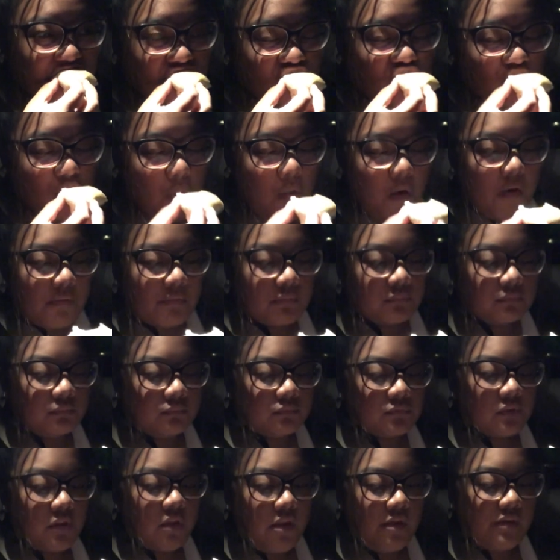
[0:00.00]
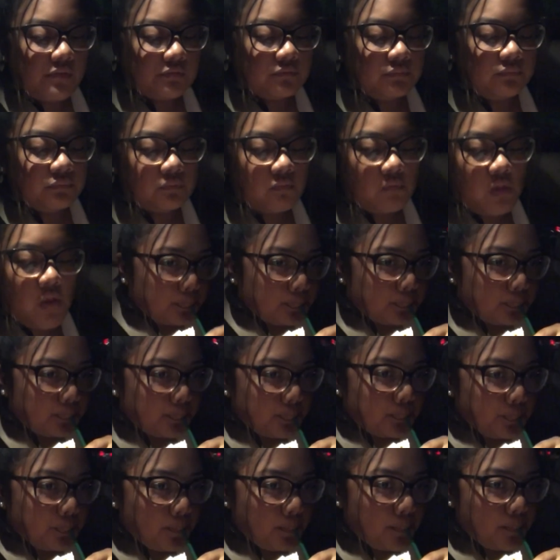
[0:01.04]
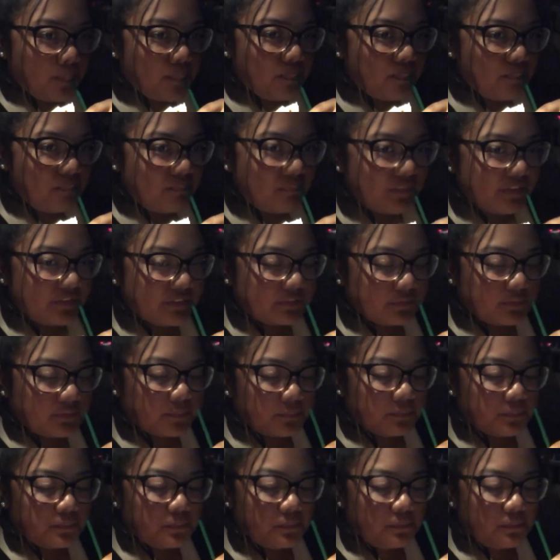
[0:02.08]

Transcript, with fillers: negotiate, Okay, let's. Funny. What is here?